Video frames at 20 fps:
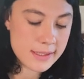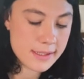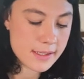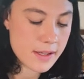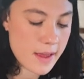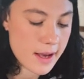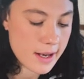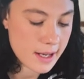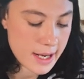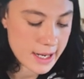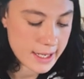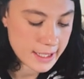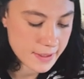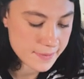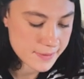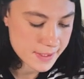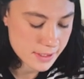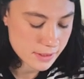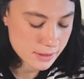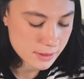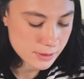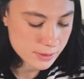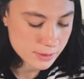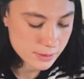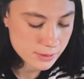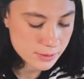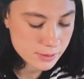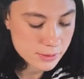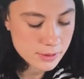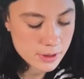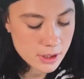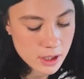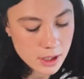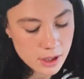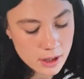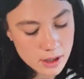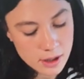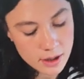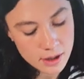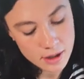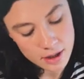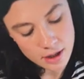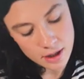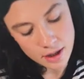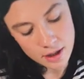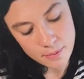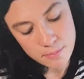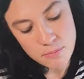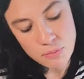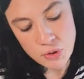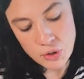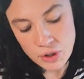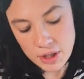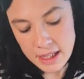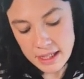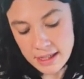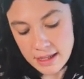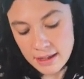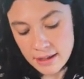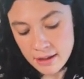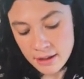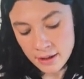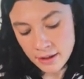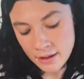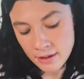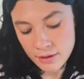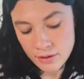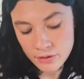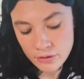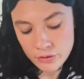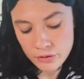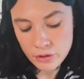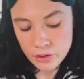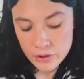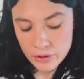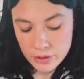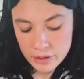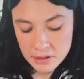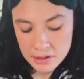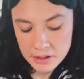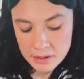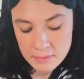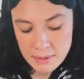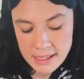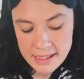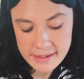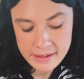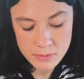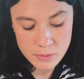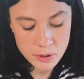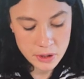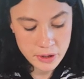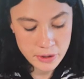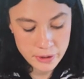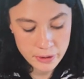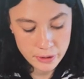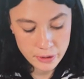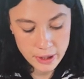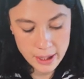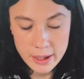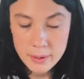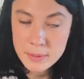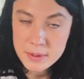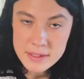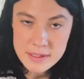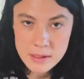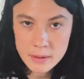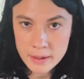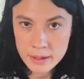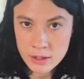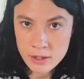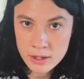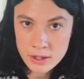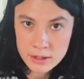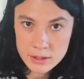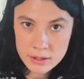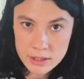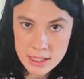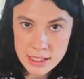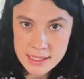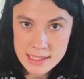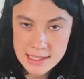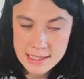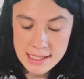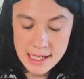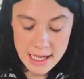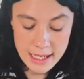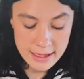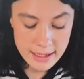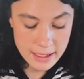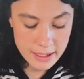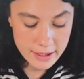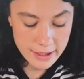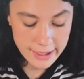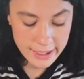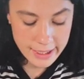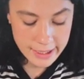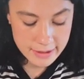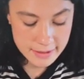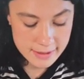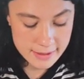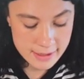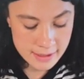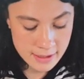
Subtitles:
So that kind of gives it a cool moody look, makes you want to know like what's going on inside there, I guess.